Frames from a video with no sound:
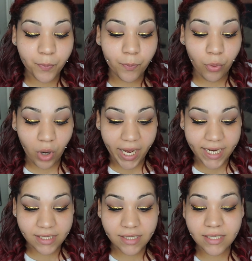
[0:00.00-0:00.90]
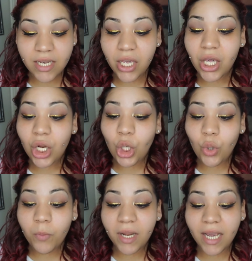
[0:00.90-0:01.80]
Brandt
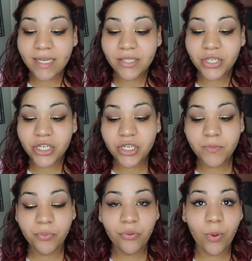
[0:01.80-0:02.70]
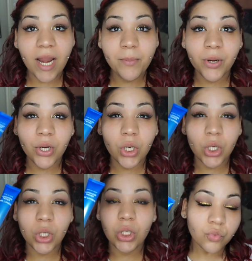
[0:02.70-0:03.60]
Luminizer Primer.